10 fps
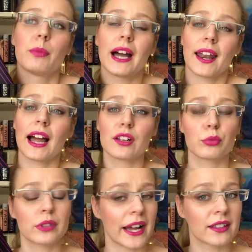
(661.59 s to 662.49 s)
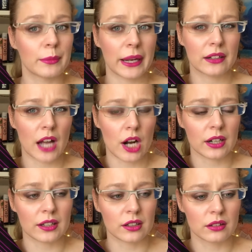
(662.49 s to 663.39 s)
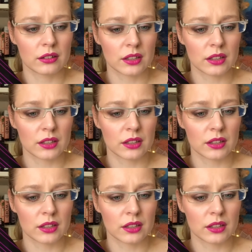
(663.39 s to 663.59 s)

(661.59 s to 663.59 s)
But I like the main character.